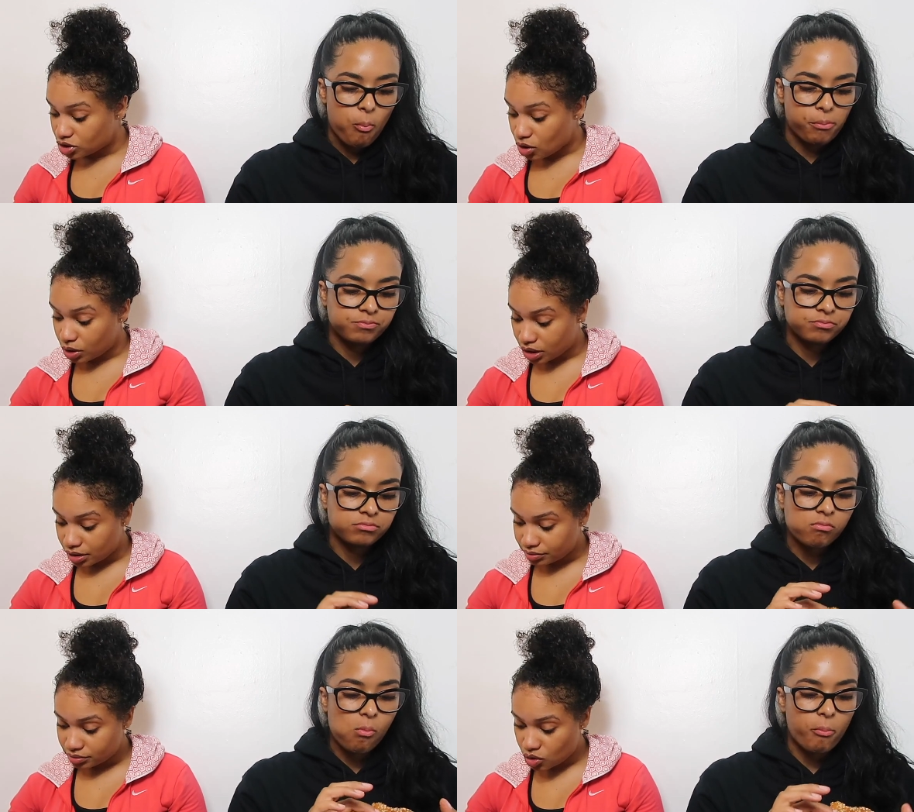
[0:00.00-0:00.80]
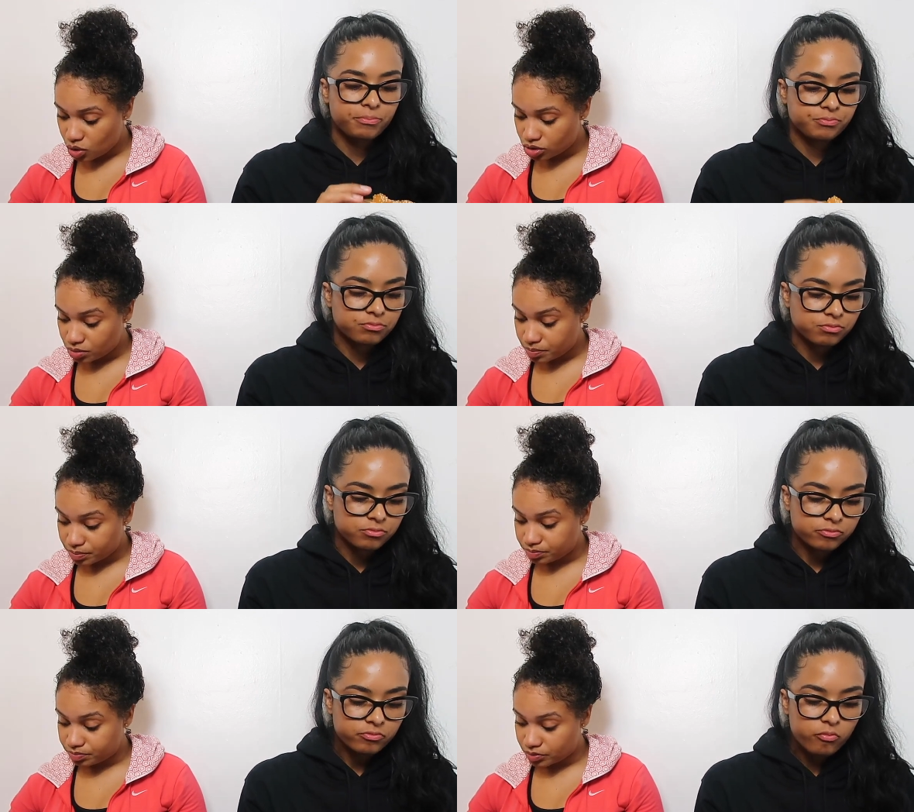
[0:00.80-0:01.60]
Speaker 1: soda, Coke,
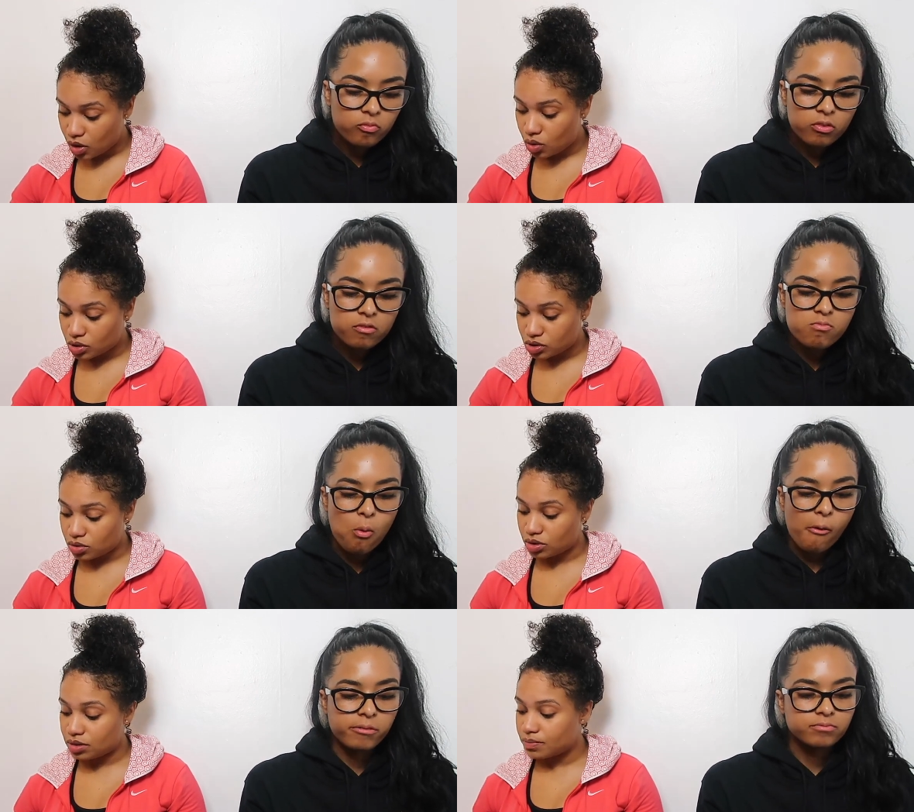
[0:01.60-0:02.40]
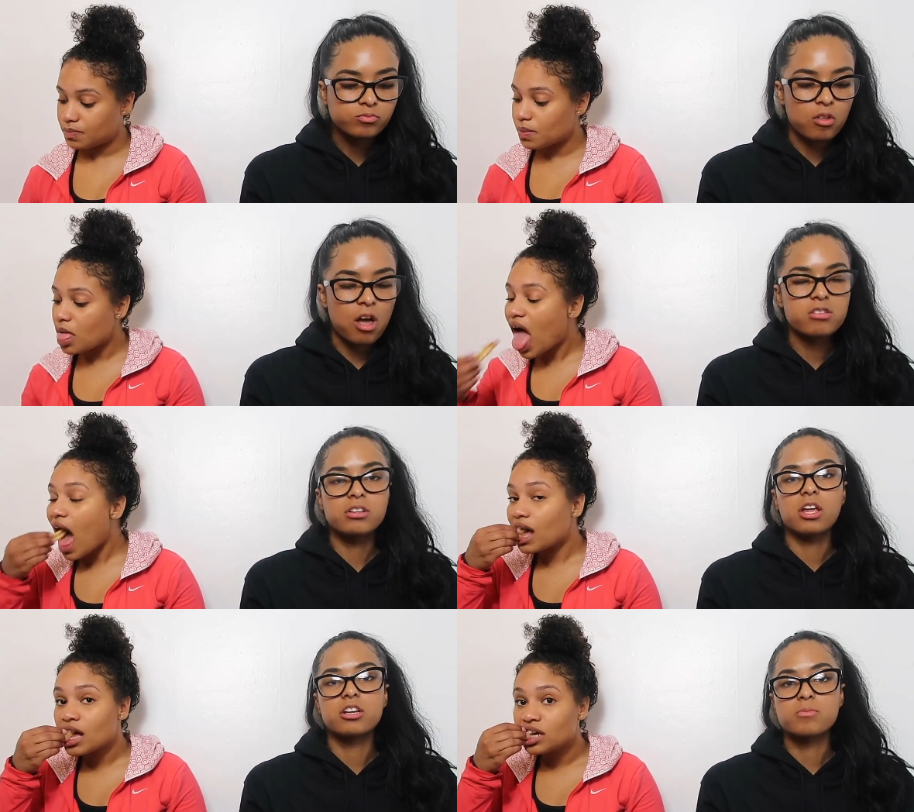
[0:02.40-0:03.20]
Coke soda.
Speaker 2: I have a
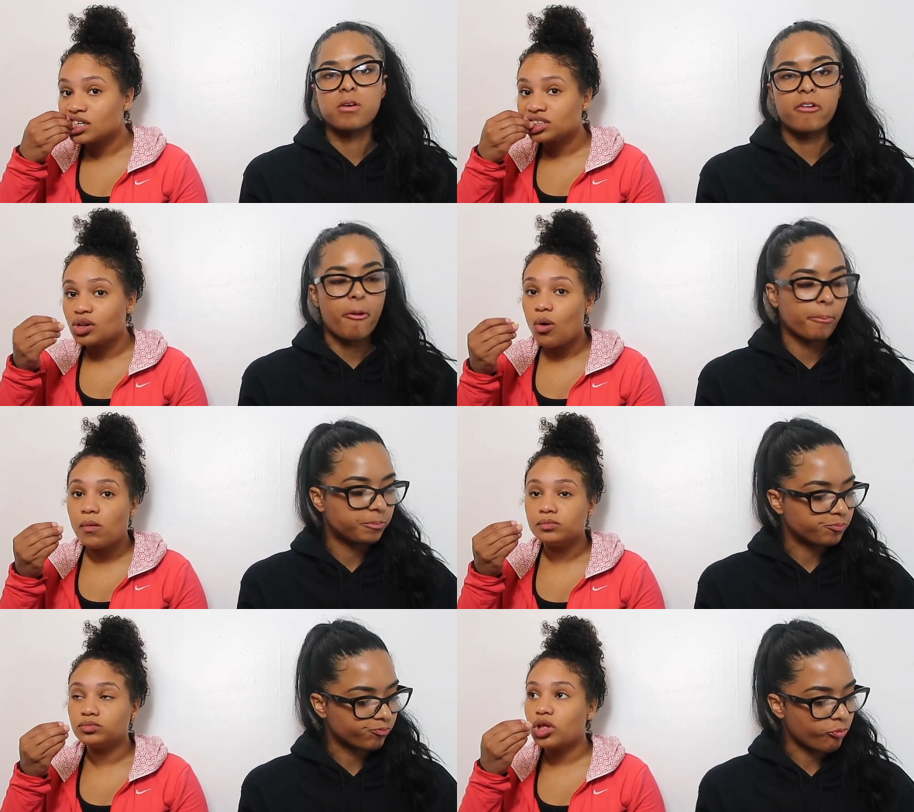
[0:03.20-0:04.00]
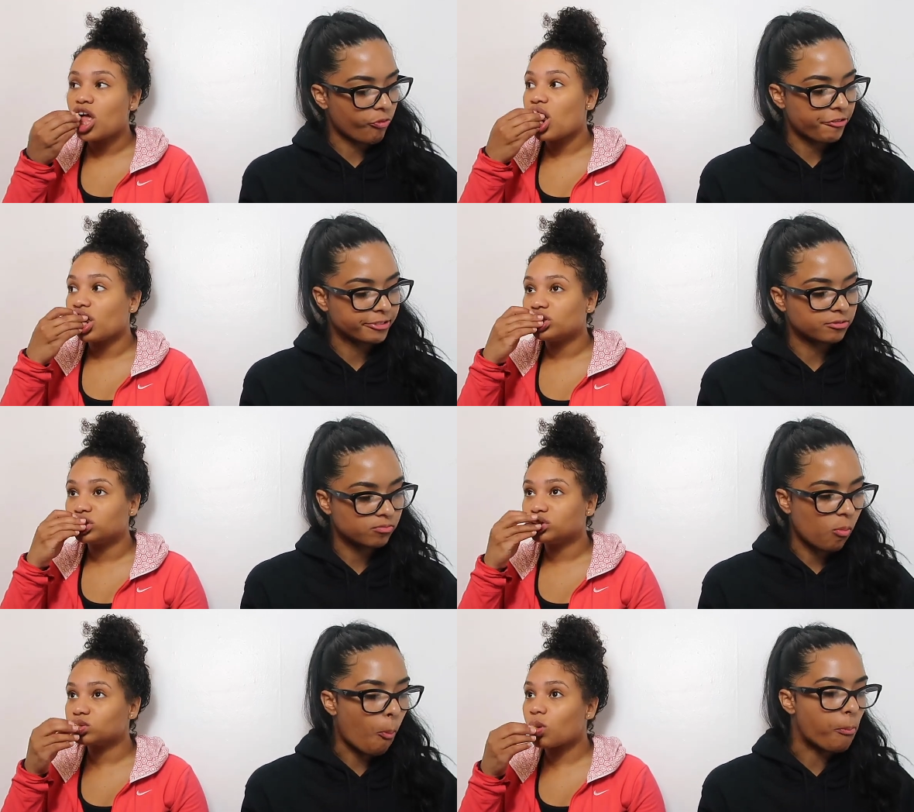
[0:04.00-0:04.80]
lot of spirit.
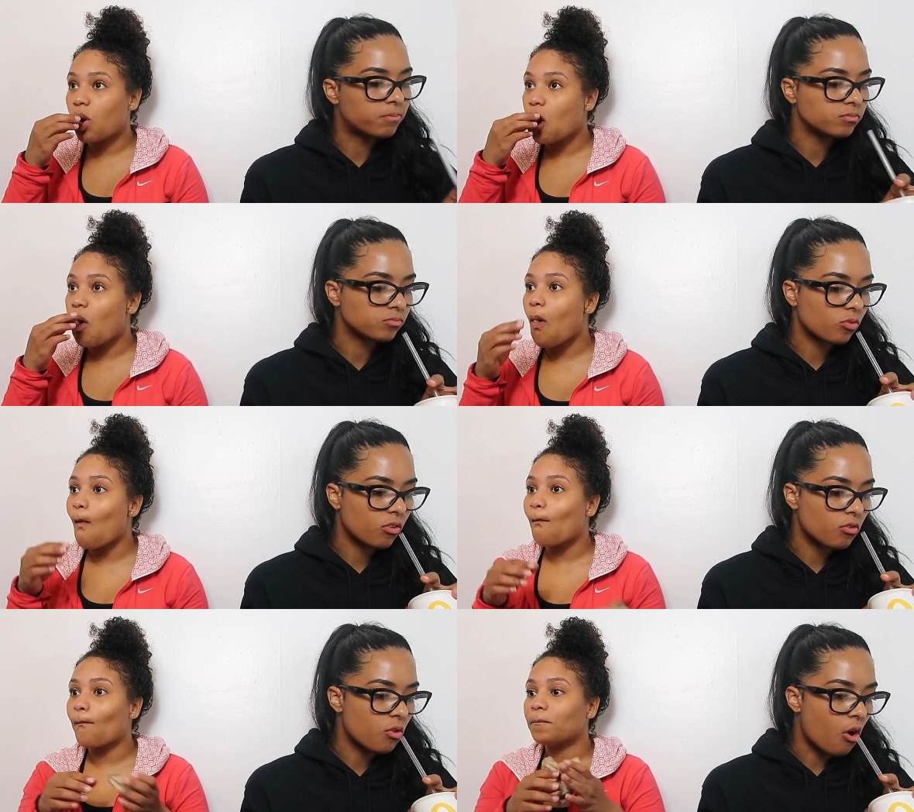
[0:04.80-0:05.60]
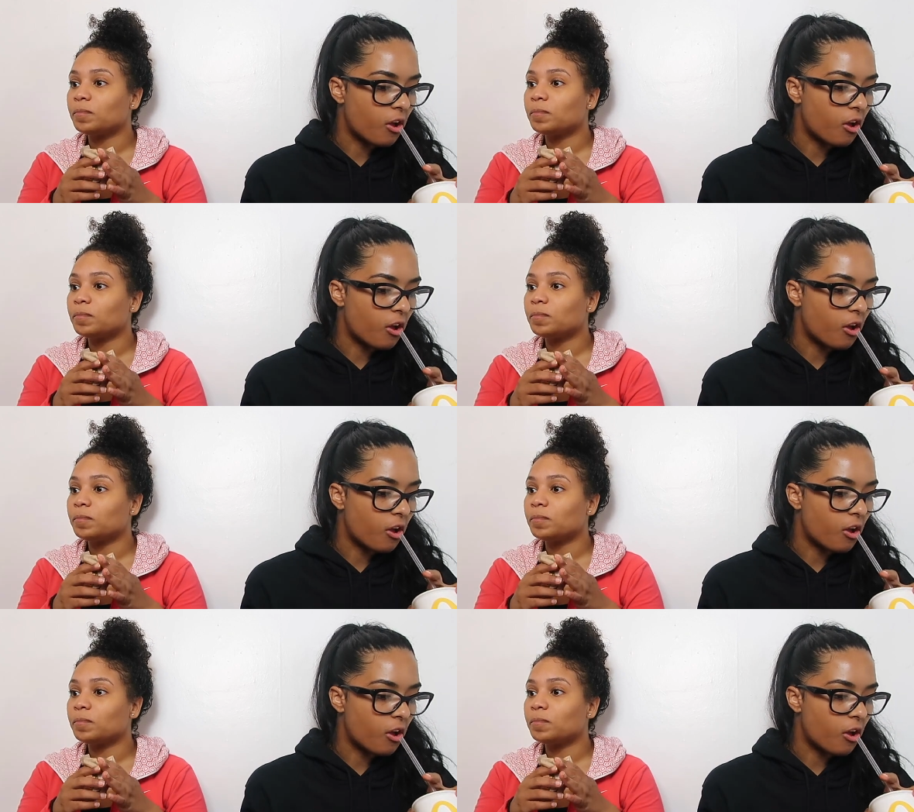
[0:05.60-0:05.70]
Mm-hmm. Um.